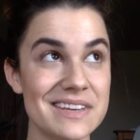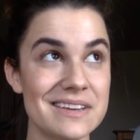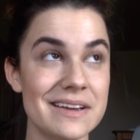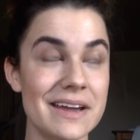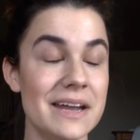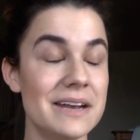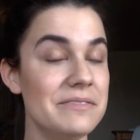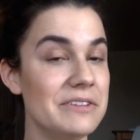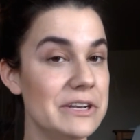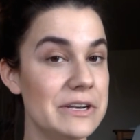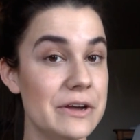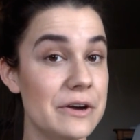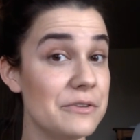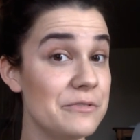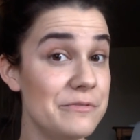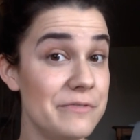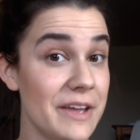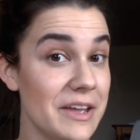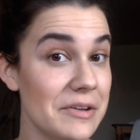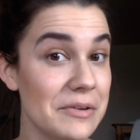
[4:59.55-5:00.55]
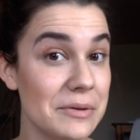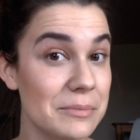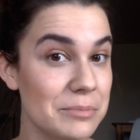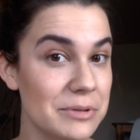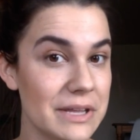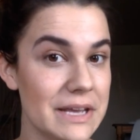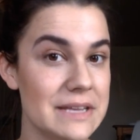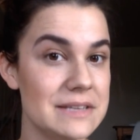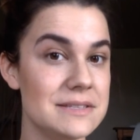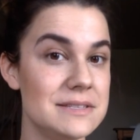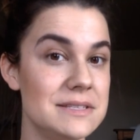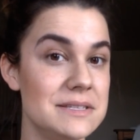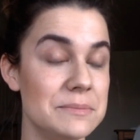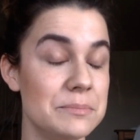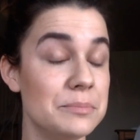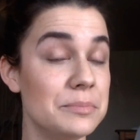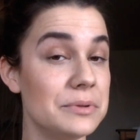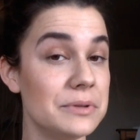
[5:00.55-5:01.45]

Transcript: kind of a no-fail place to